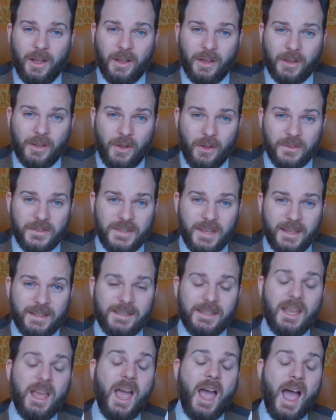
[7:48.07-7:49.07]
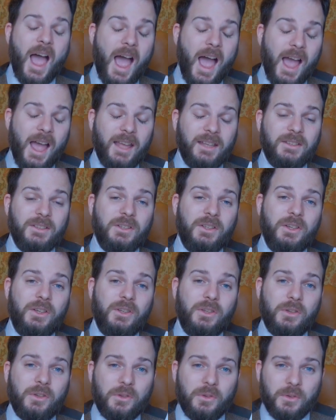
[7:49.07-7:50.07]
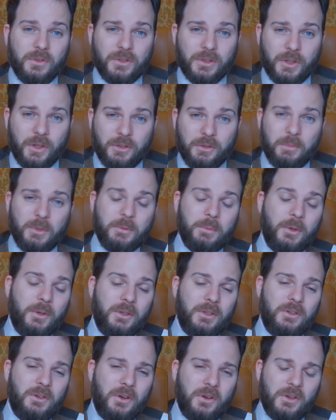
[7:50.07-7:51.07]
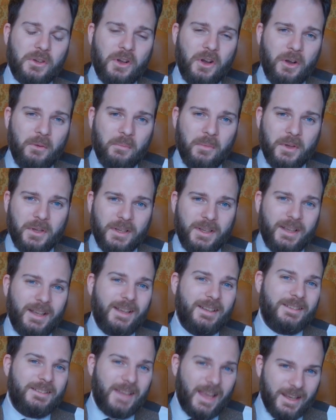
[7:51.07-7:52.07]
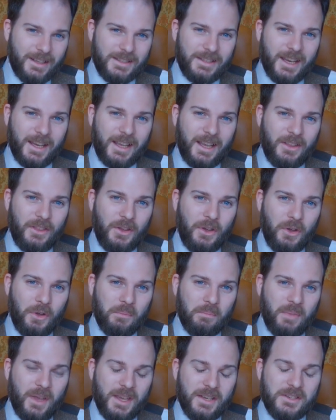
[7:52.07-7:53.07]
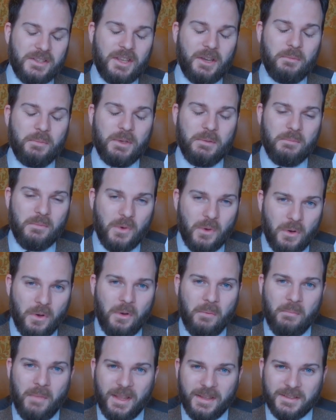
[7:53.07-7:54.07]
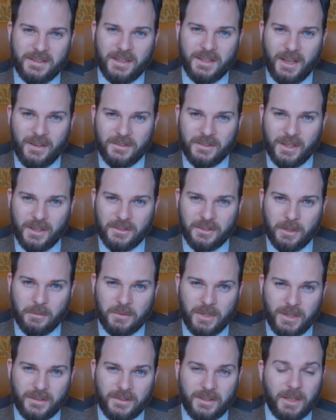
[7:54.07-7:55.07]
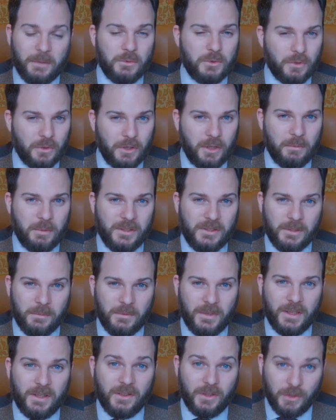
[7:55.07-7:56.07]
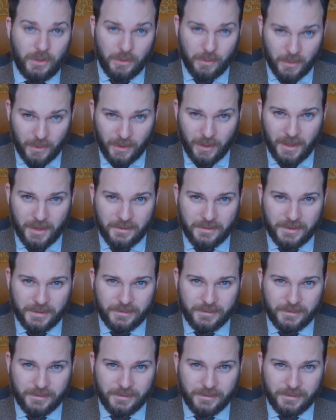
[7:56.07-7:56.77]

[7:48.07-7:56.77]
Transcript: content. And you can also go to bespokeunit.com, check out the homepage. There'll be more men's lifestyle subjects, and I'm sure there'll be something that you will love.